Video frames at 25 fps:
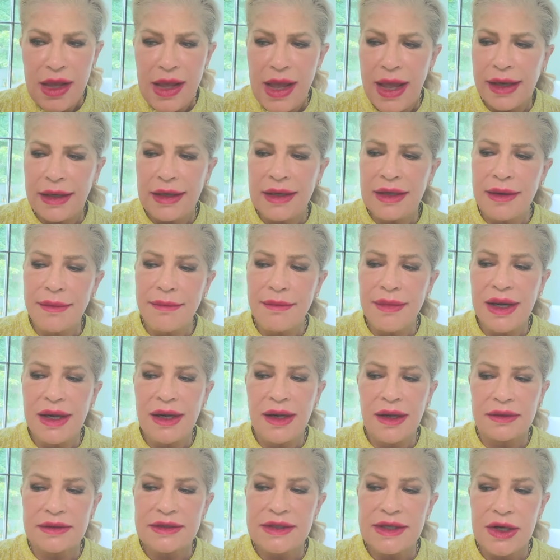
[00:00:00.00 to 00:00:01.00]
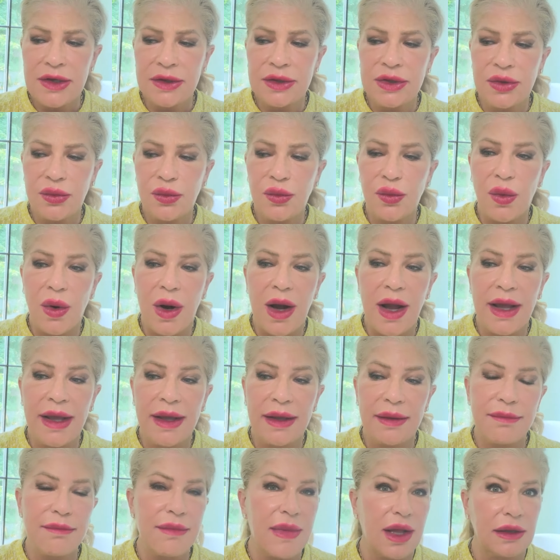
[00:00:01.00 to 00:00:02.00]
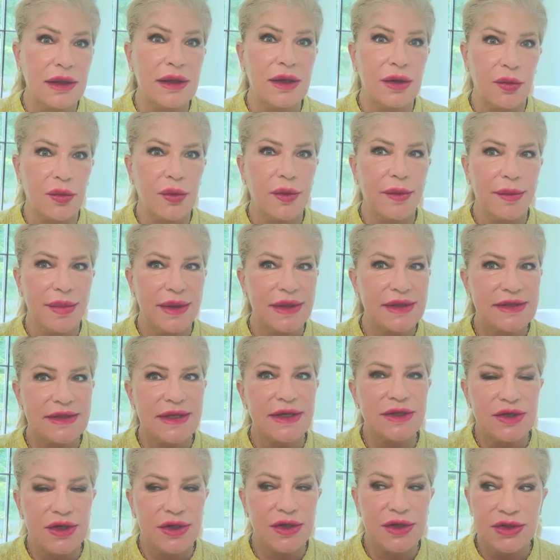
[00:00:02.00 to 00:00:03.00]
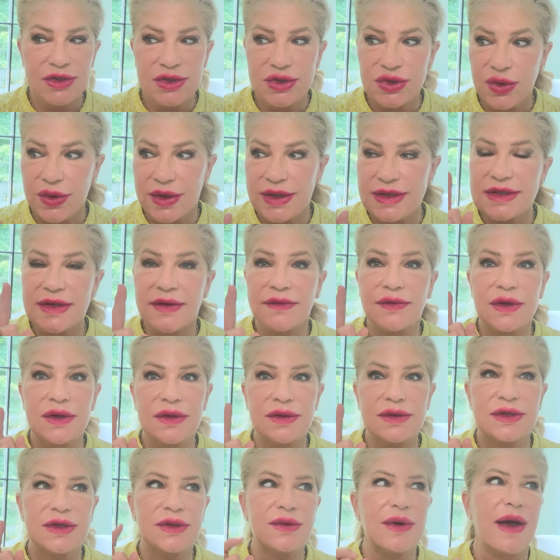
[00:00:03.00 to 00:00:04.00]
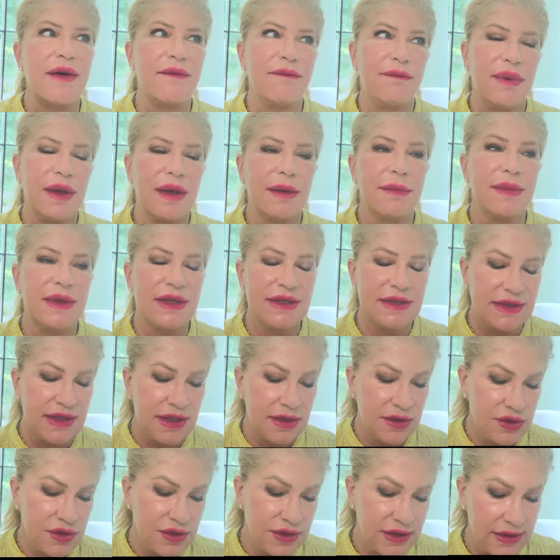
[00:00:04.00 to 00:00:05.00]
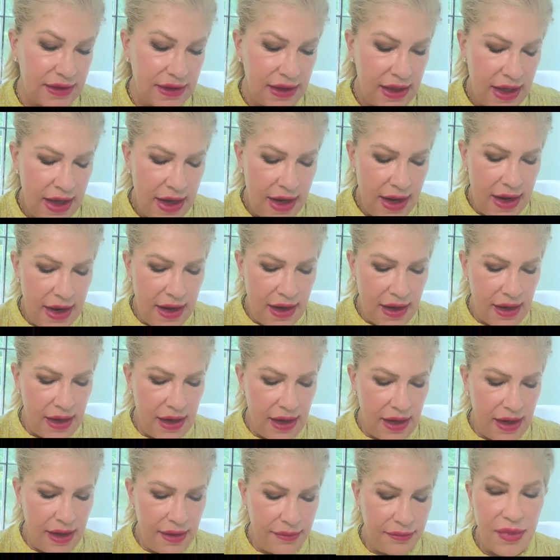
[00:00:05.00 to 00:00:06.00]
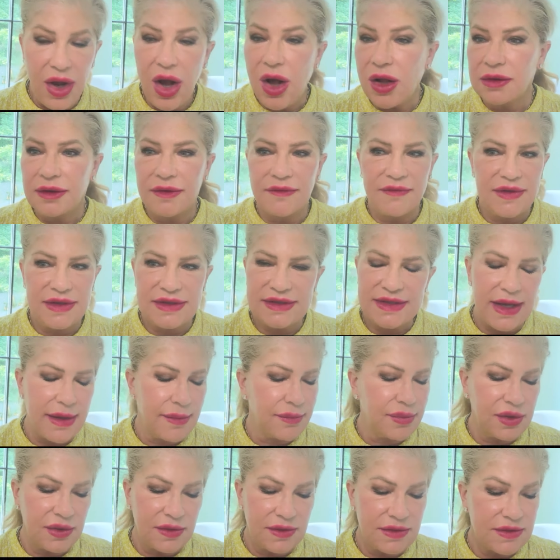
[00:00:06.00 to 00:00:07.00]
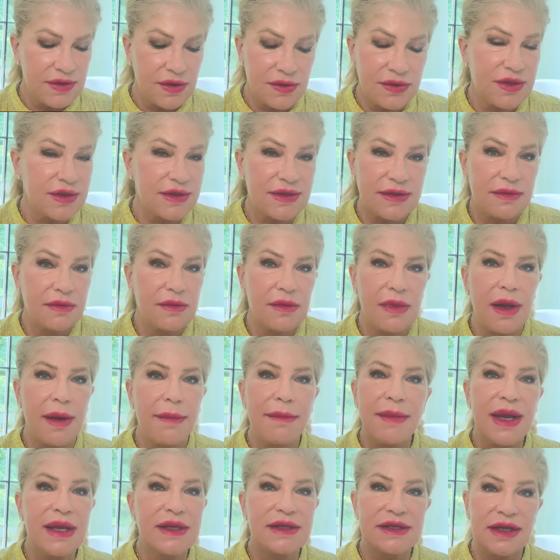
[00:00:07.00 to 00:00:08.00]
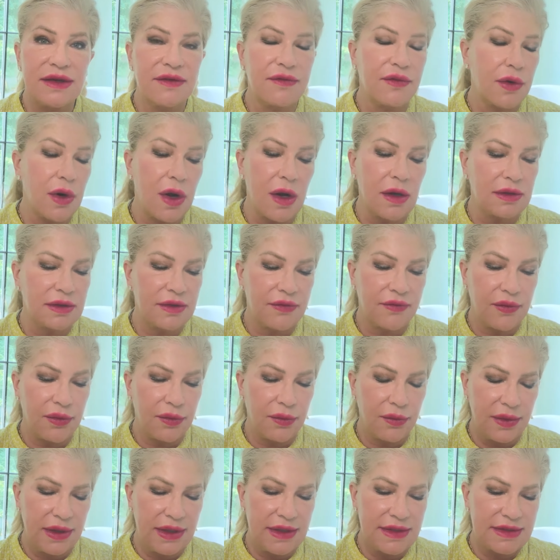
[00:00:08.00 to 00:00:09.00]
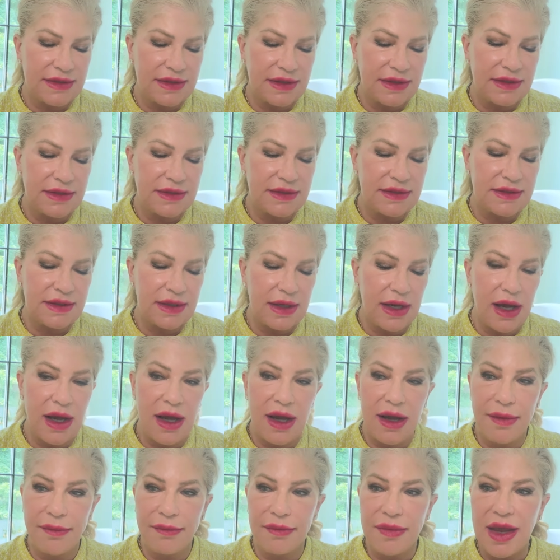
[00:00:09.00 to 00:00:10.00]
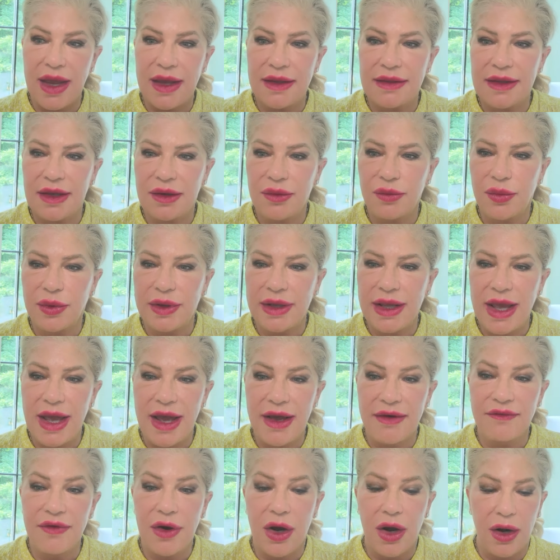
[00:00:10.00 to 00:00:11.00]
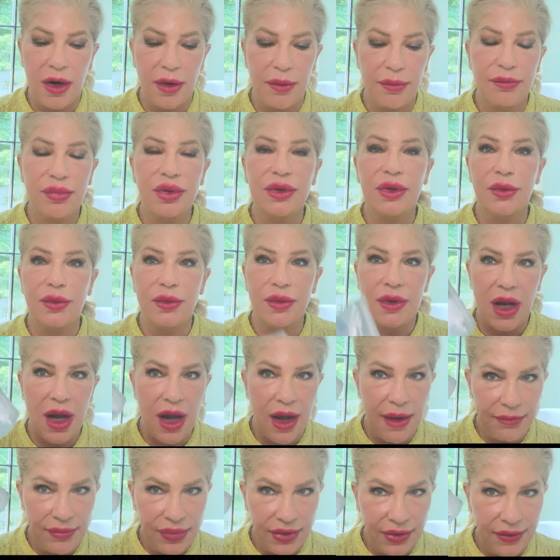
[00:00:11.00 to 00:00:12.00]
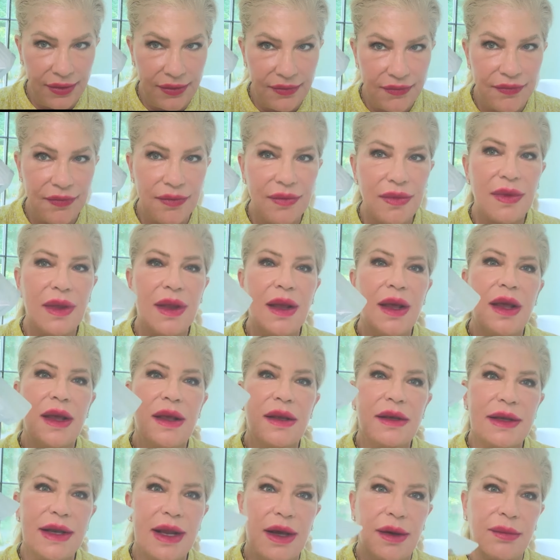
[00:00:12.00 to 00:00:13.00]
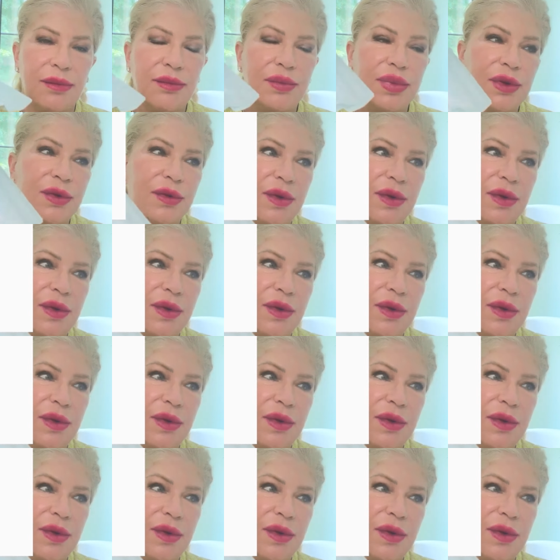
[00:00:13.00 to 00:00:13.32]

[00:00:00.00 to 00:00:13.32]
and in a minute, I'll tell you why melanin would be such a good choice if you do have pigmentation. Um, all of these ampules are just amazing for all different reasons. Um, and then we have our blue copper, now Blue